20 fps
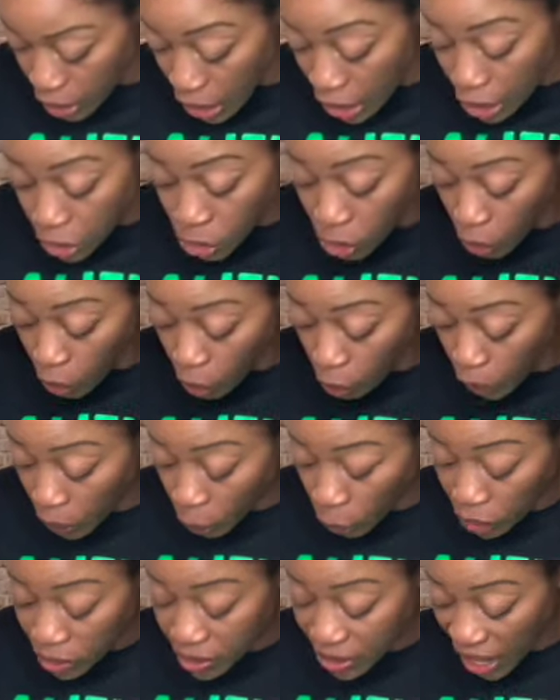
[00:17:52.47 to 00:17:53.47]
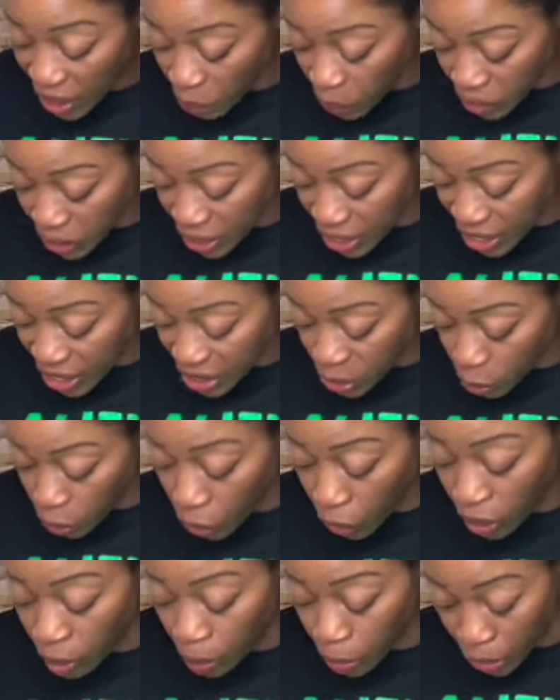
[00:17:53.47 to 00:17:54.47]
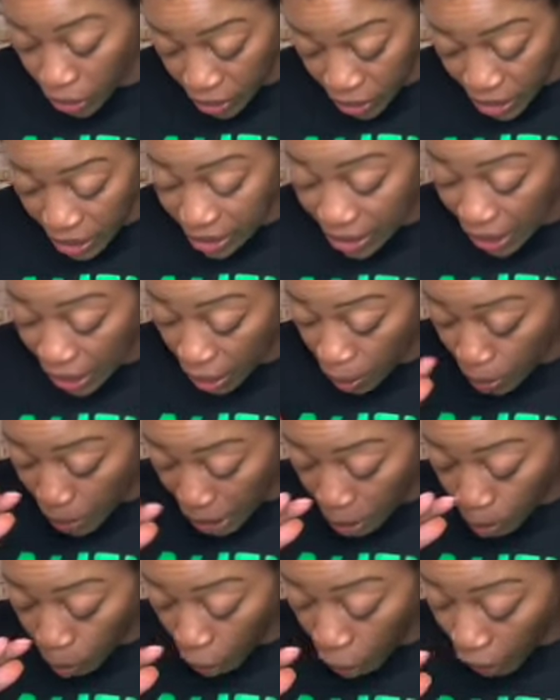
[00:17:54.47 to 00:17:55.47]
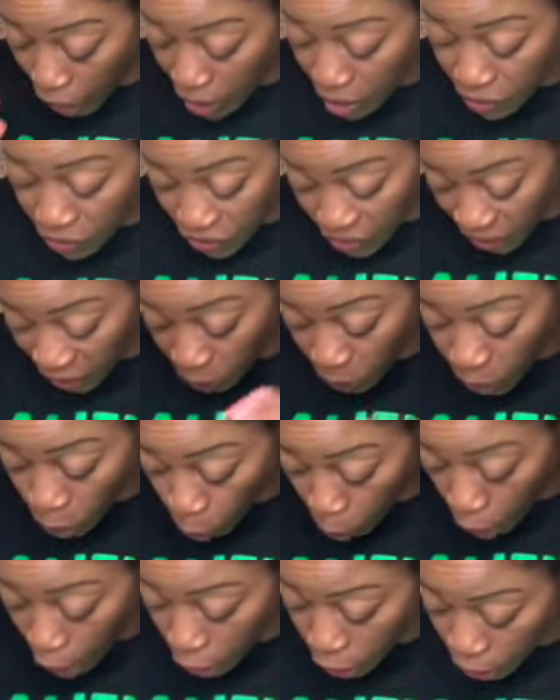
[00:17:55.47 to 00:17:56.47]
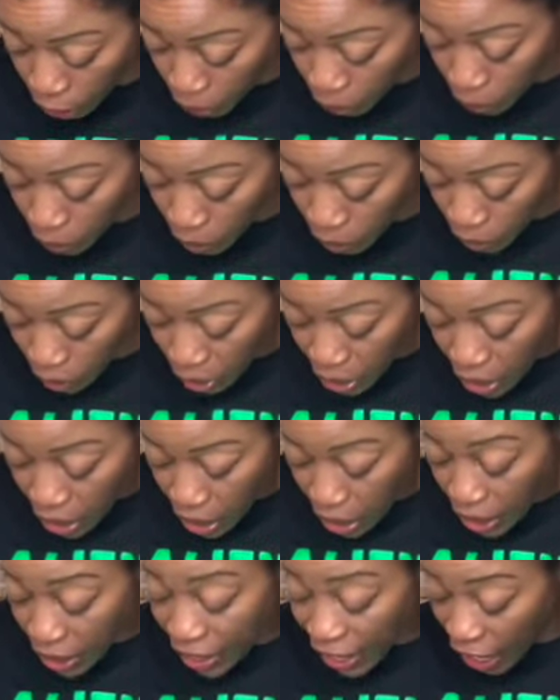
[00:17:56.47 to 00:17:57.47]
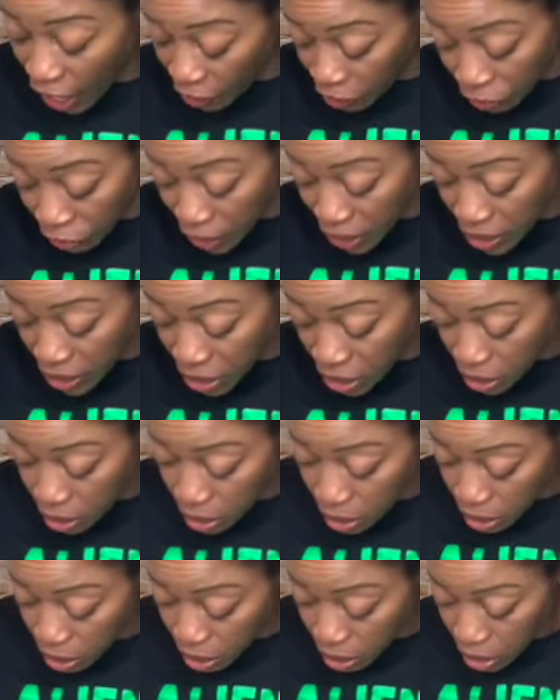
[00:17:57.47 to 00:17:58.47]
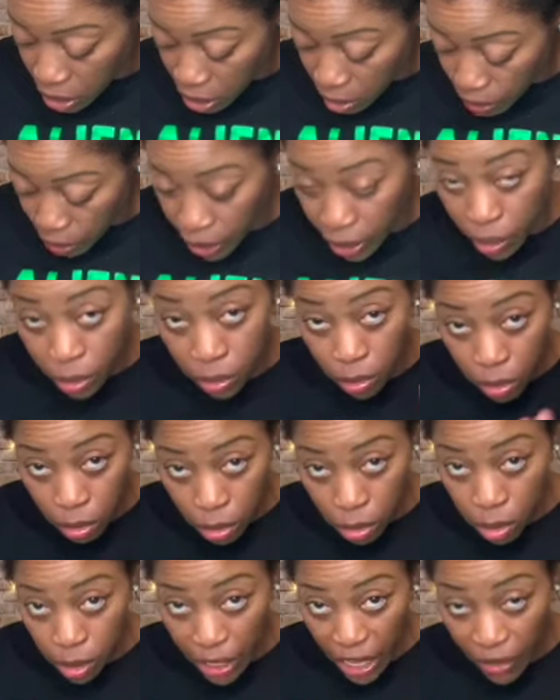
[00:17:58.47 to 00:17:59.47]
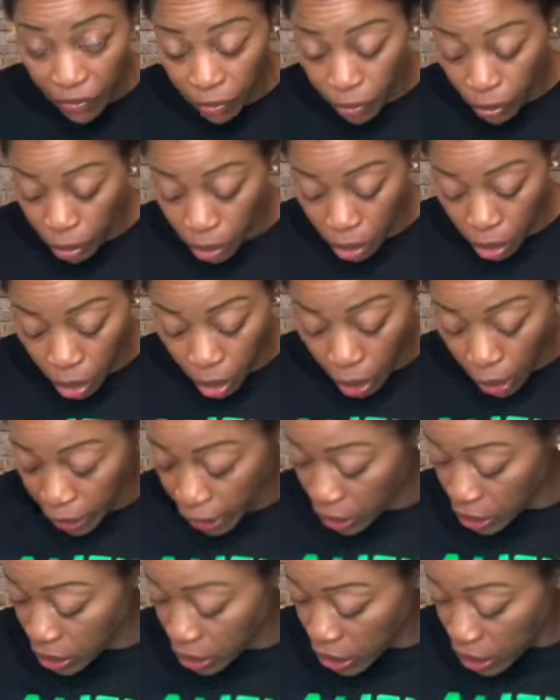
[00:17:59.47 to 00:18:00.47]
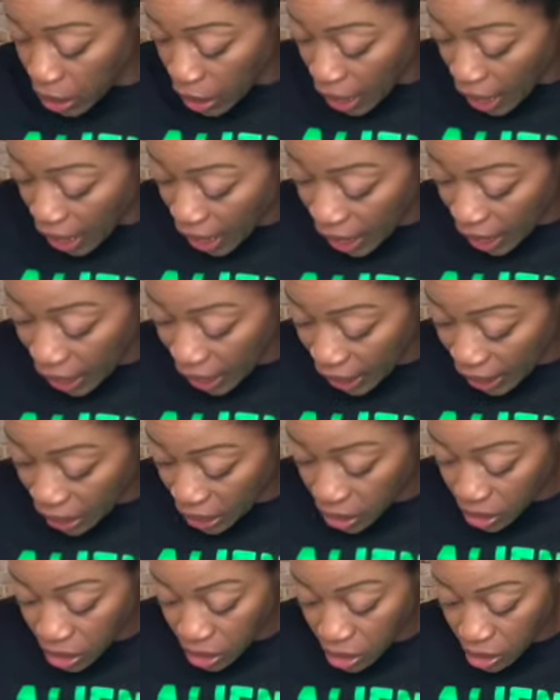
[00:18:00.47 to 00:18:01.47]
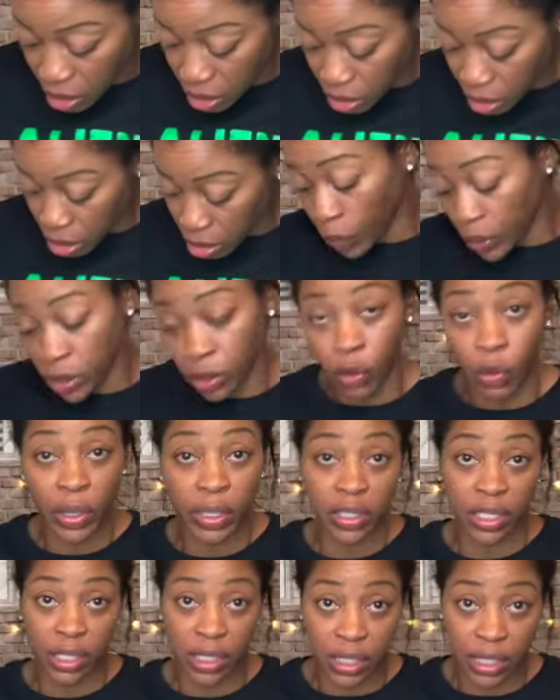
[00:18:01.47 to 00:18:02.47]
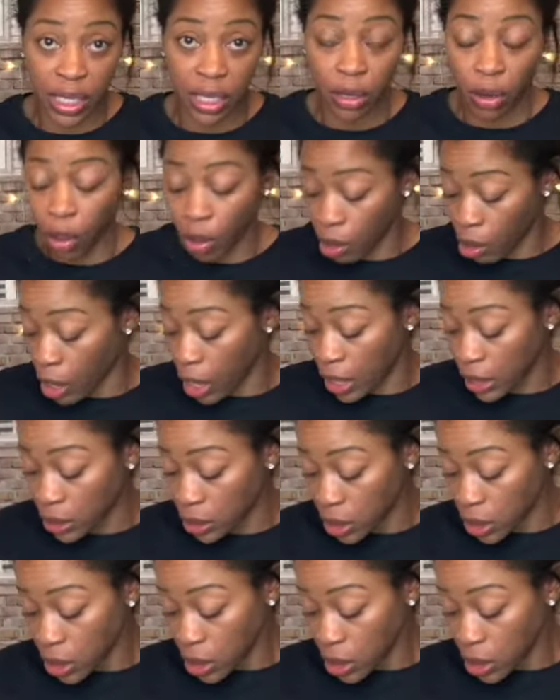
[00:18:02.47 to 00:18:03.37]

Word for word: So when we're done with this, we're going to put this in a big pot, fill it with water, cover it, put a cover on it, and it's going to sit on